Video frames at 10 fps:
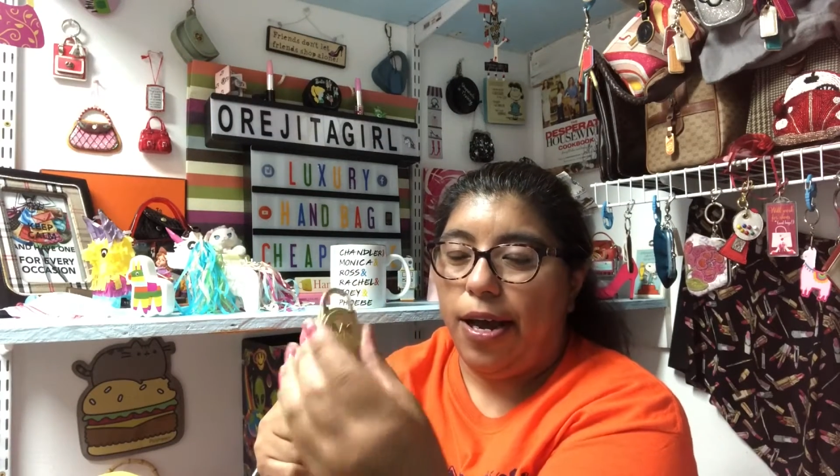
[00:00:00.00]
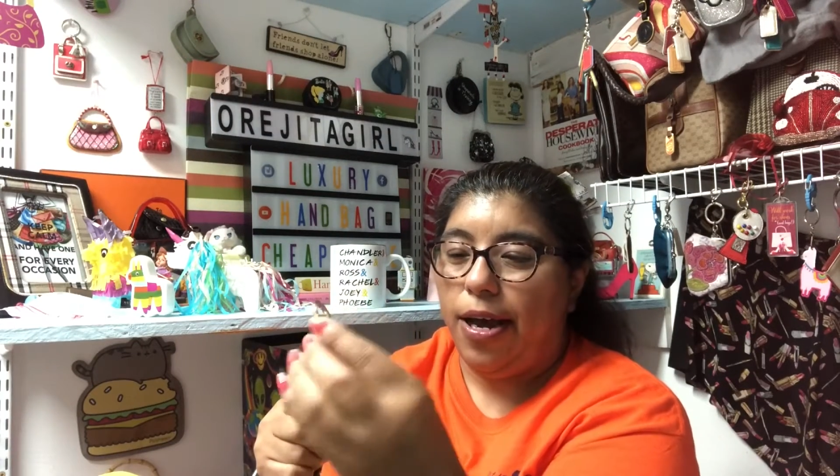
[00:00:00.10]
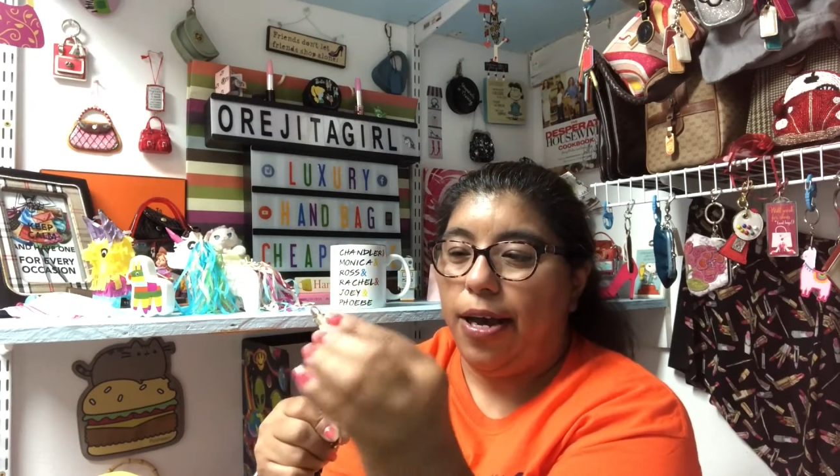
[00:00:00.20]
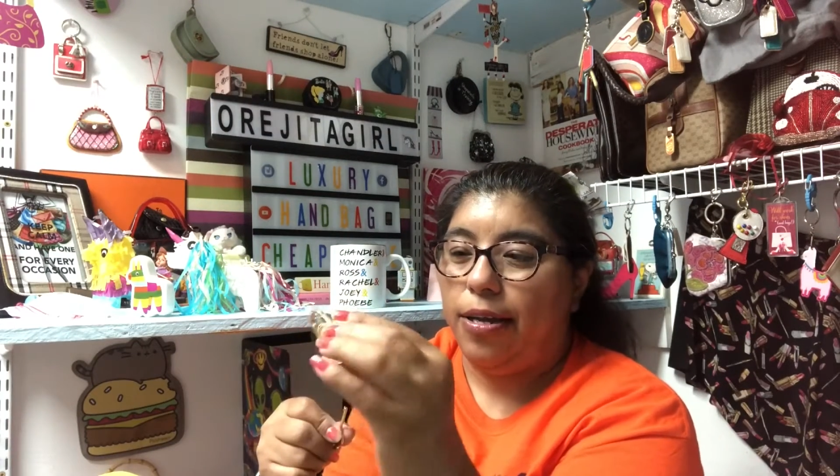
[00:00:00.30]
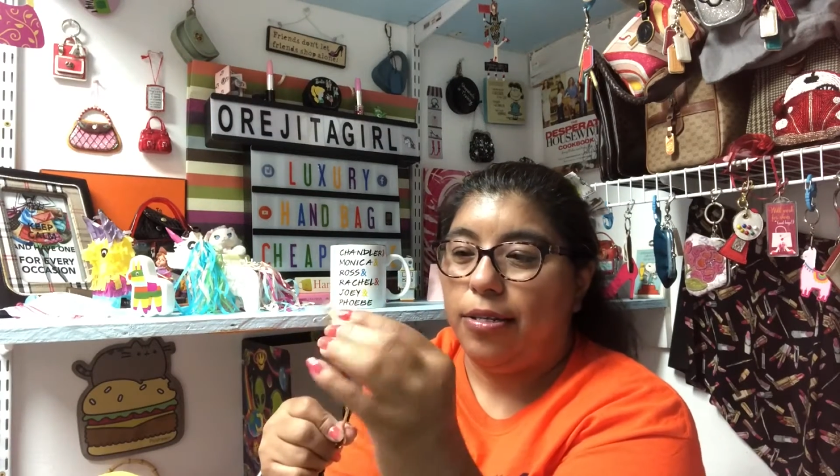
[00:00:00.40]

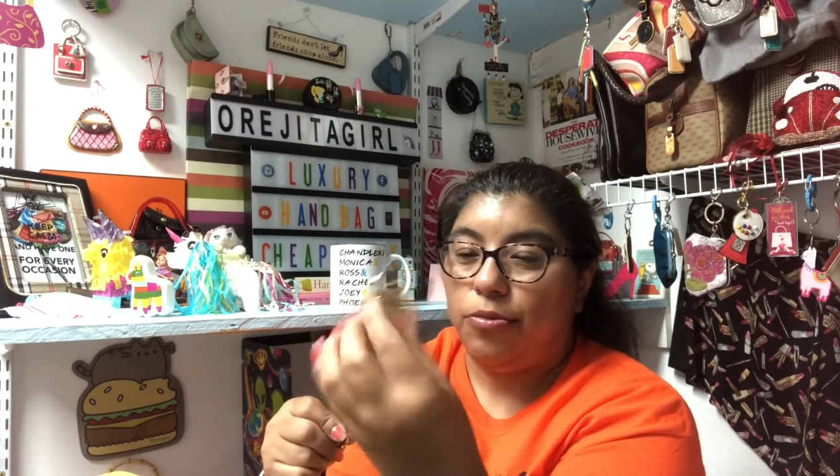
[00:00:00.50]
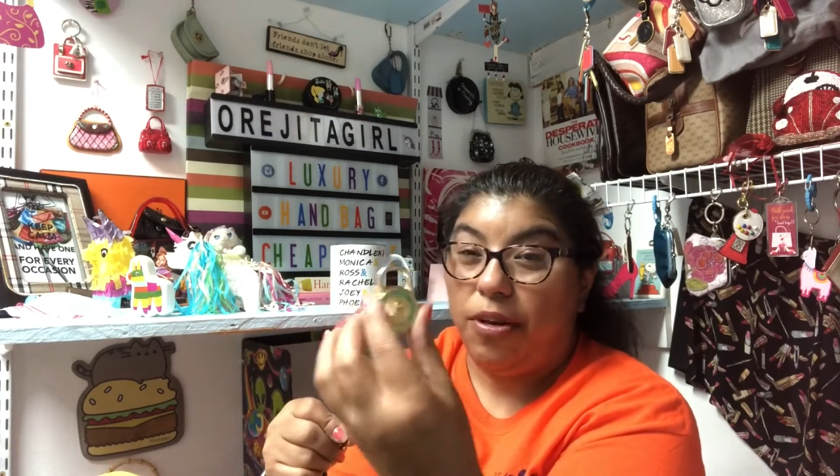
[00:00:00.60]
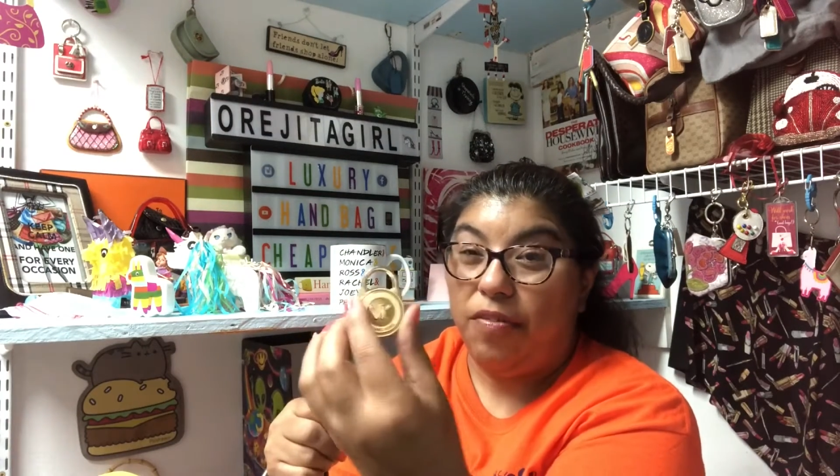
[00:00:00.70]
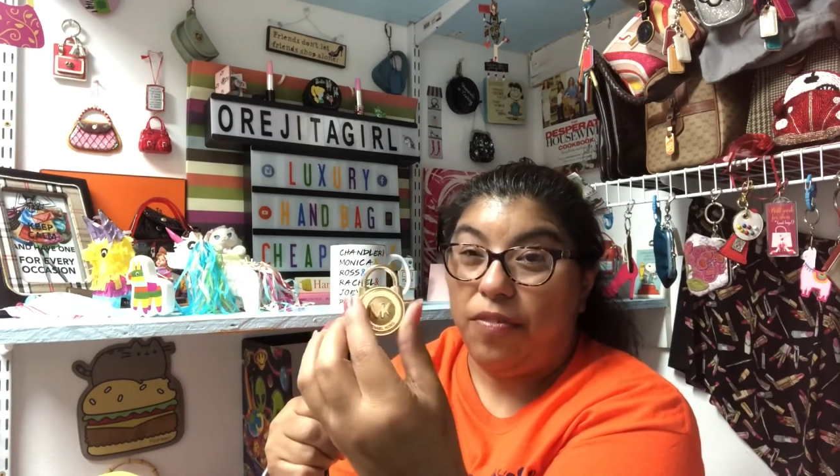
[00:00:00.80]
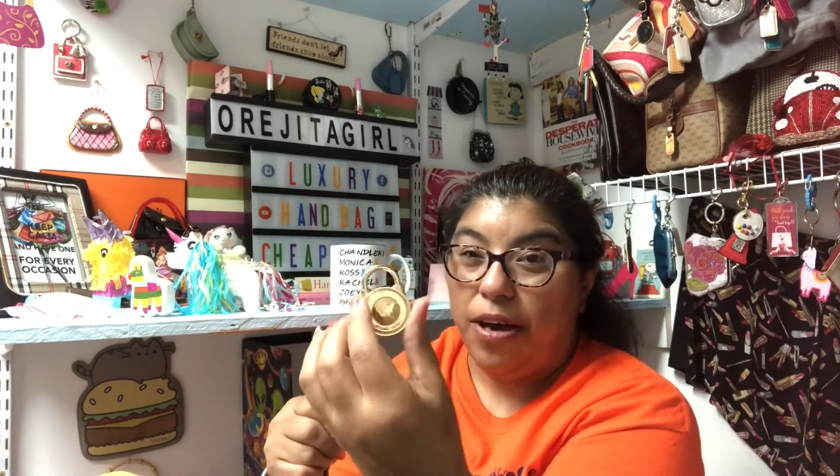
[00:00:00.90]
and a
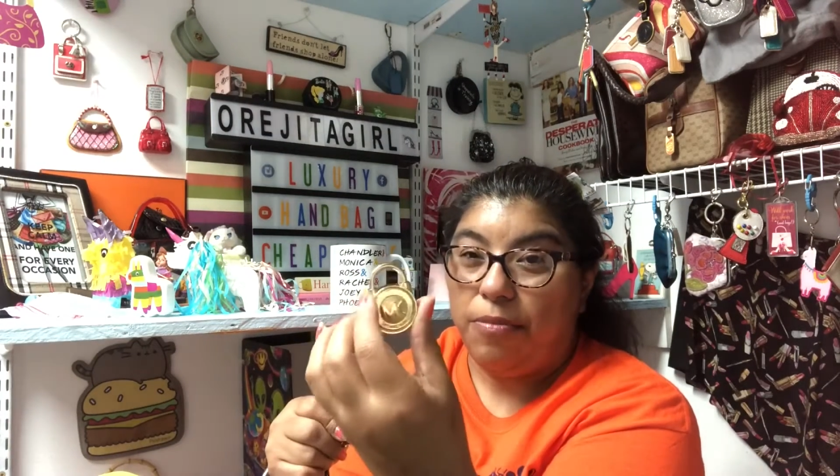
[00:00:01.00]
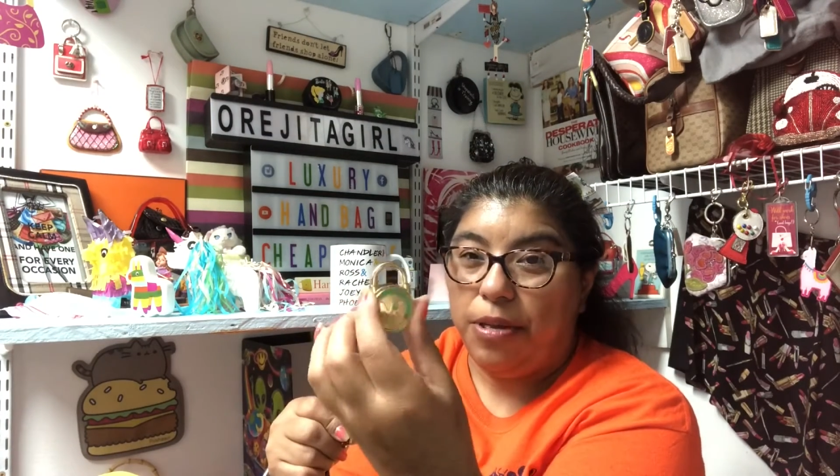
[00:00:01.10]
25,